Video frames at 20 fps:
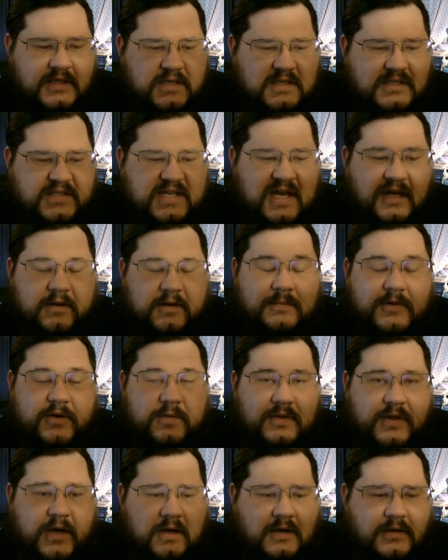Seldom do
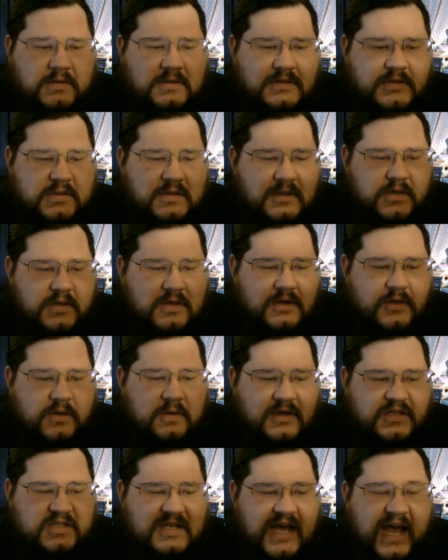those who
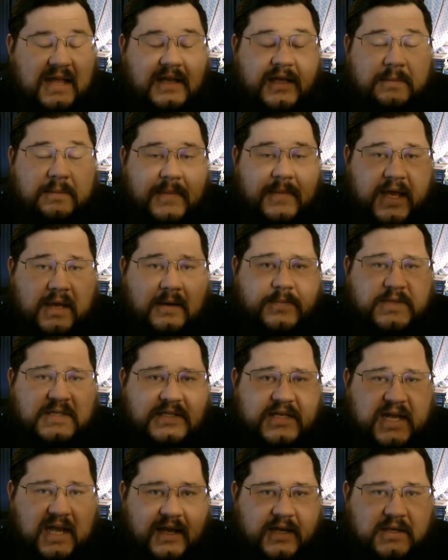are silent make
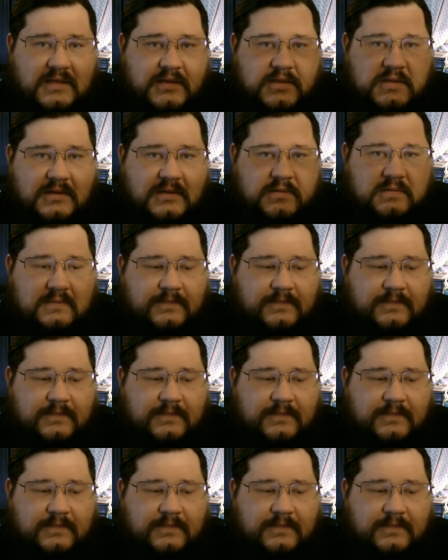mistakes.